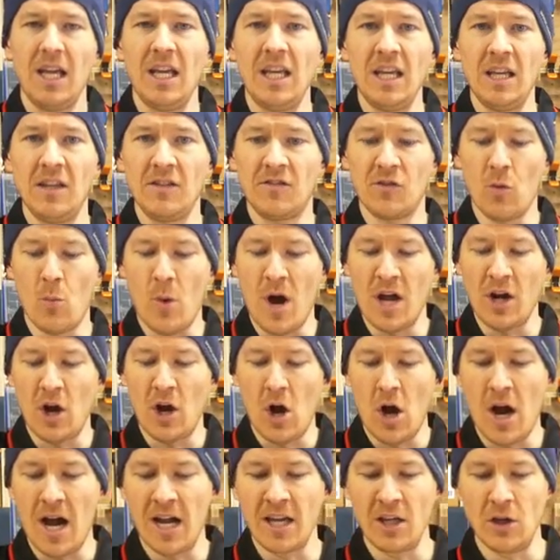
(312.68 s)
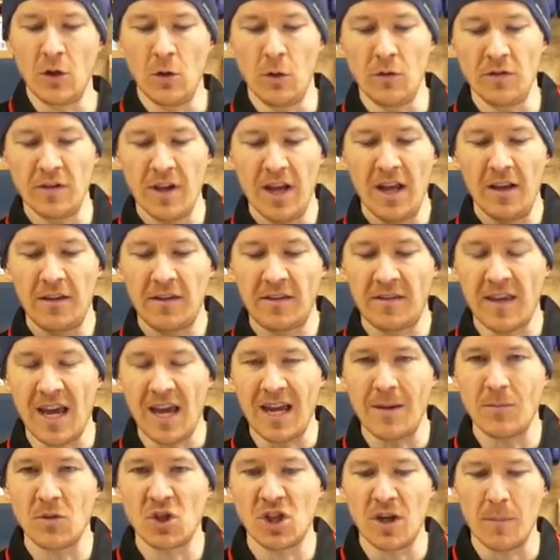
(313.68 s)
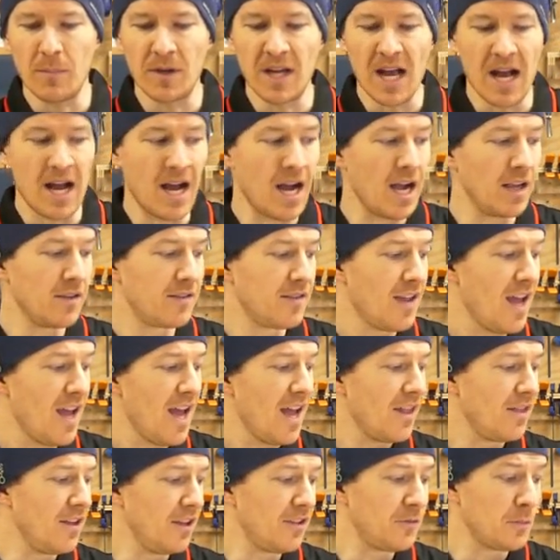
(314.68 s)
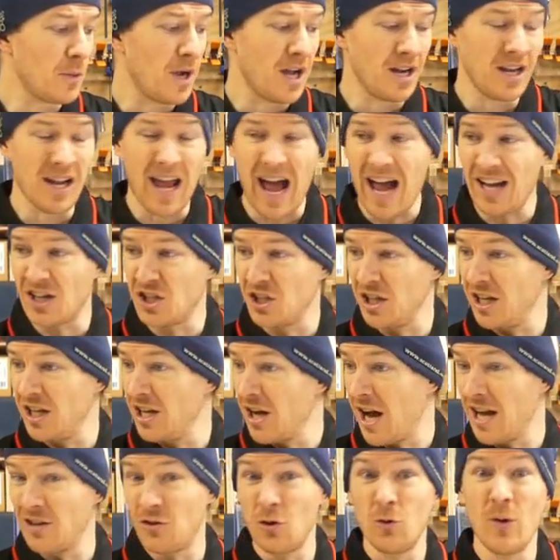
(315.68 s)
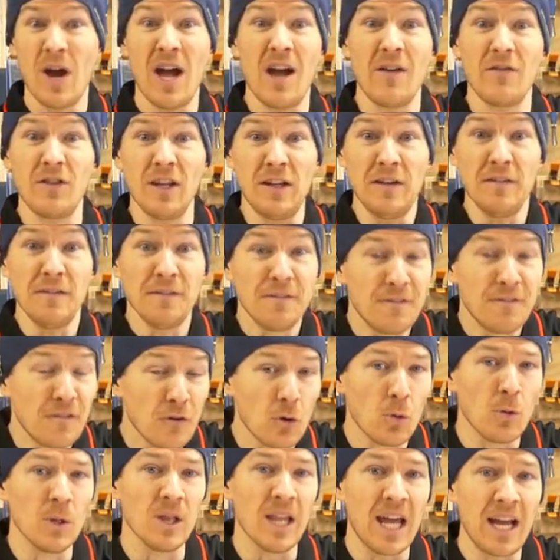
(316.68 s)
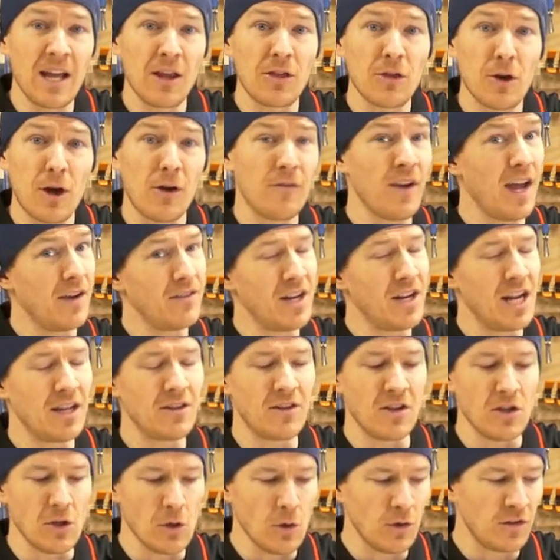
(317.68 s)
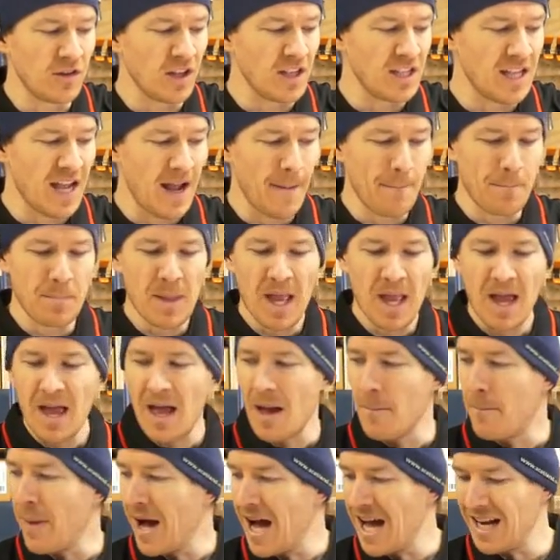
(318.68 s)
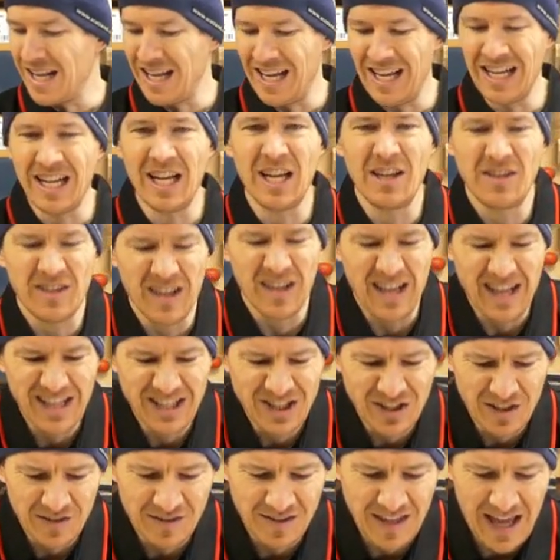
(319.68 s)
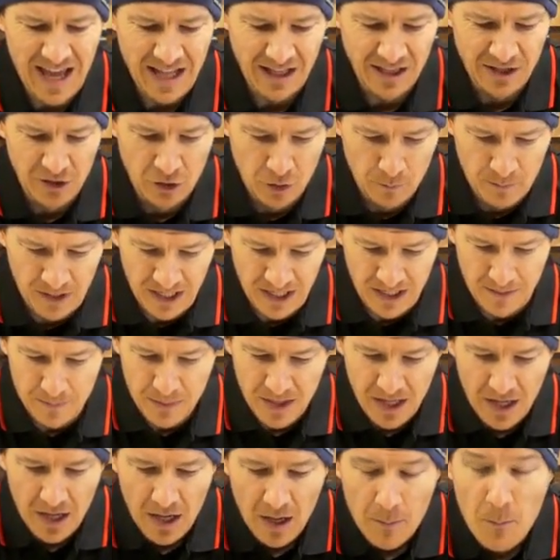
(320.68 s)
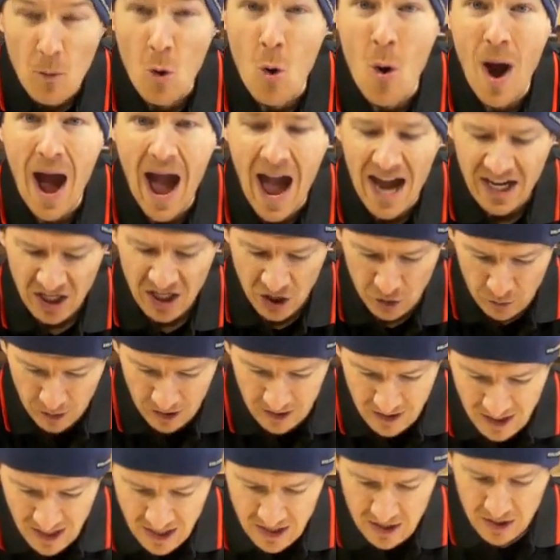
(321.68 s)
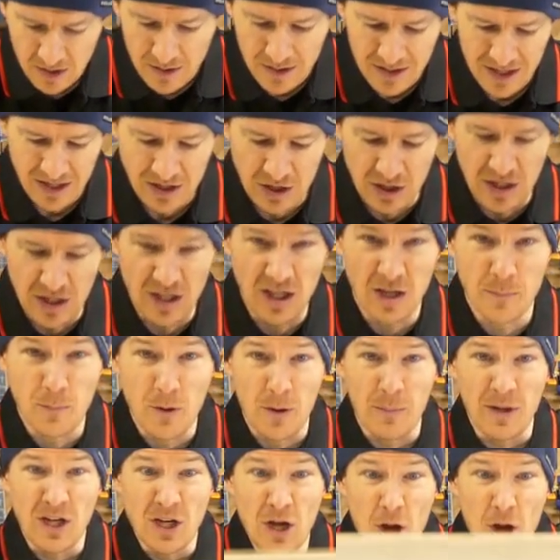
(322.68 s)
is the one I use. Same chip guards. This one, actually, I do have the full length of, haven't had to use it yet, but it is just that little bit more accurate. You probably